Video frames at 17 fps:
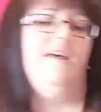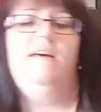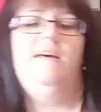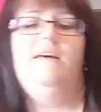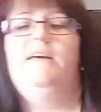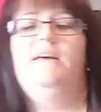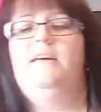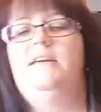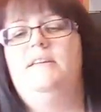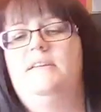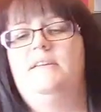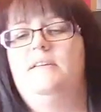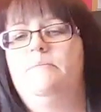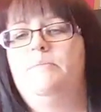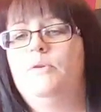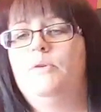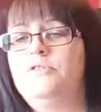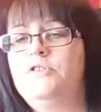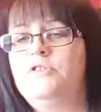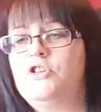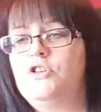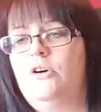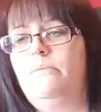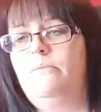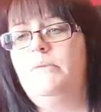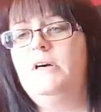a Born to
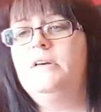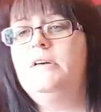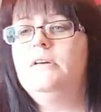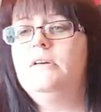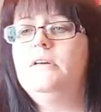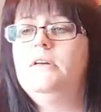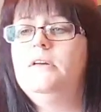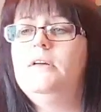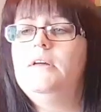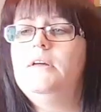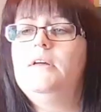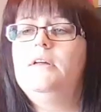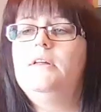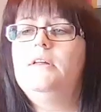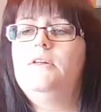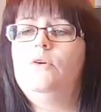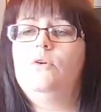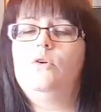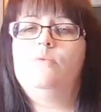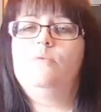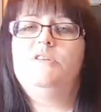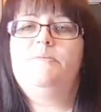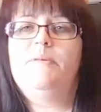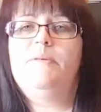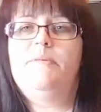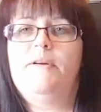Shop mug. You'll
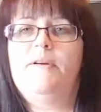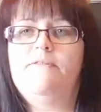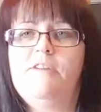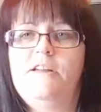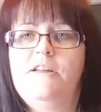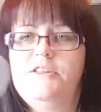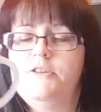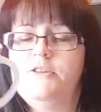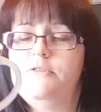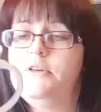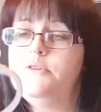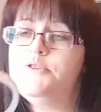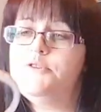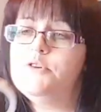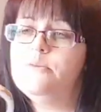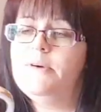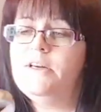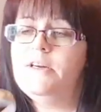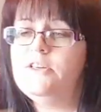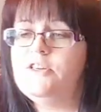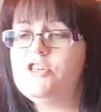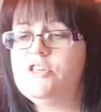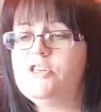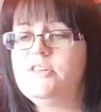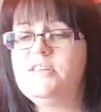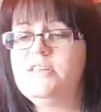always be my friend, you know too
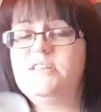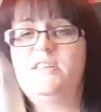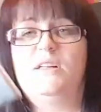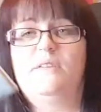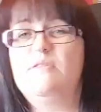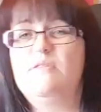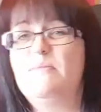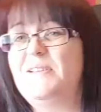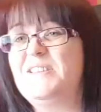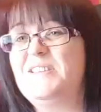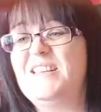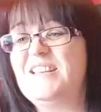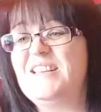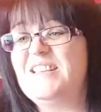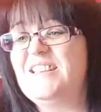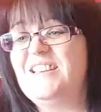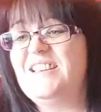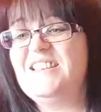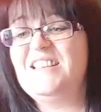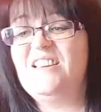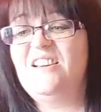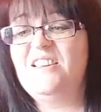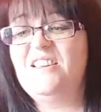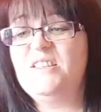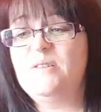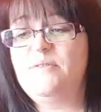much. These sell for about
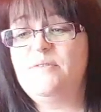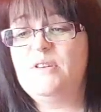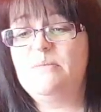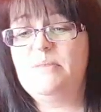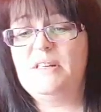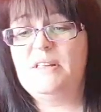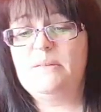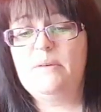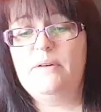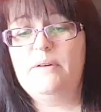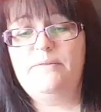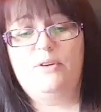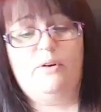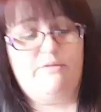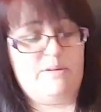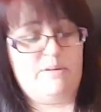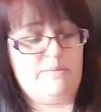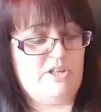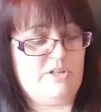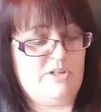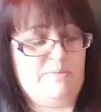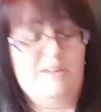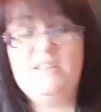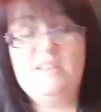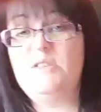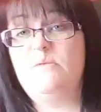£6.99, so if you can pick them up for not very much
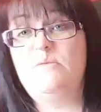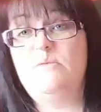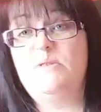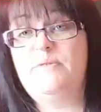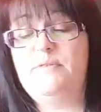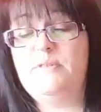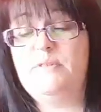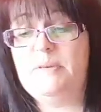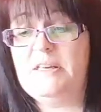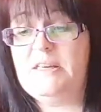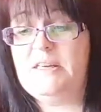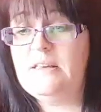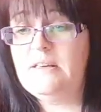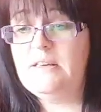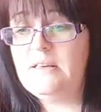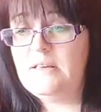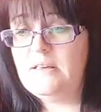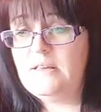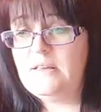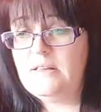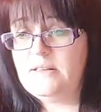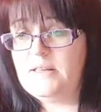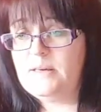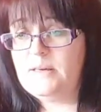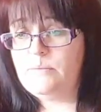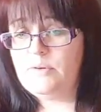money, this one was 50p.
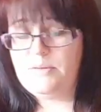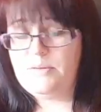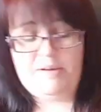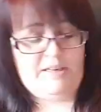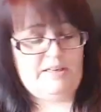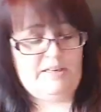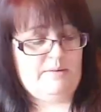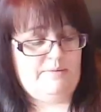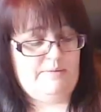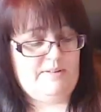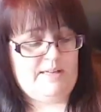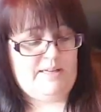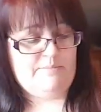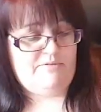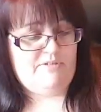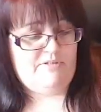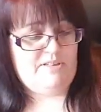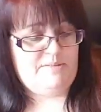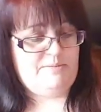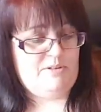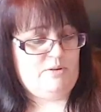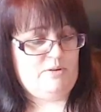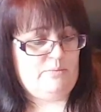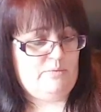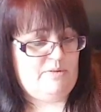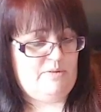They're worth picking up for that price, but
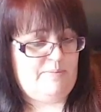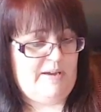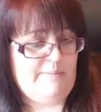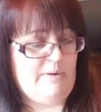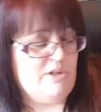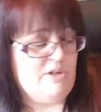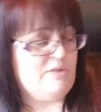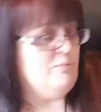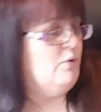not worth paying much